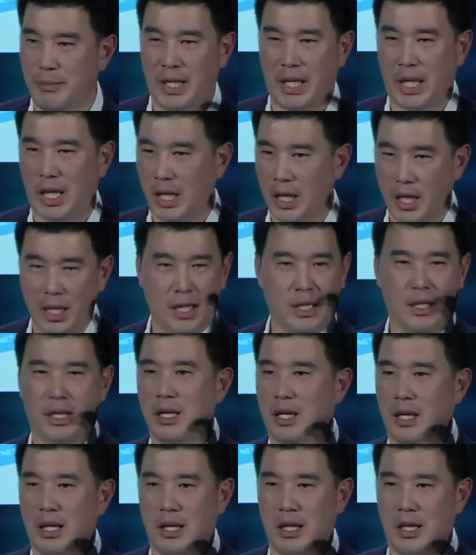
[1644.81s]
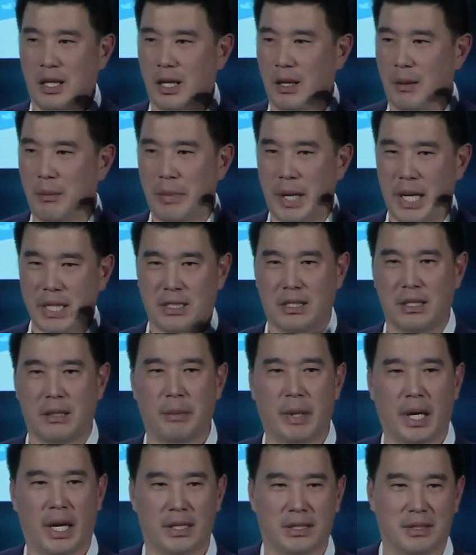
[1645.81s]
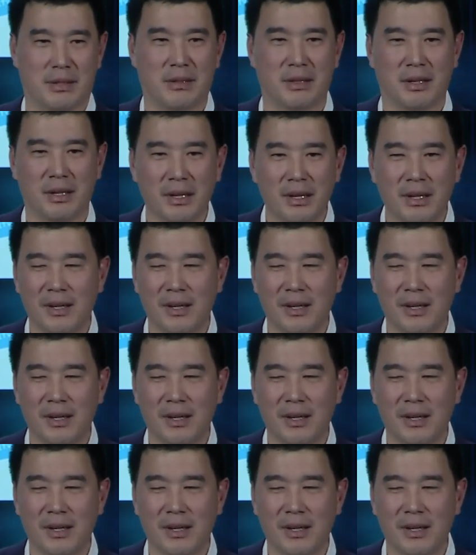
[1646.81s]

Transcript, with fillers: meaning the best of the best,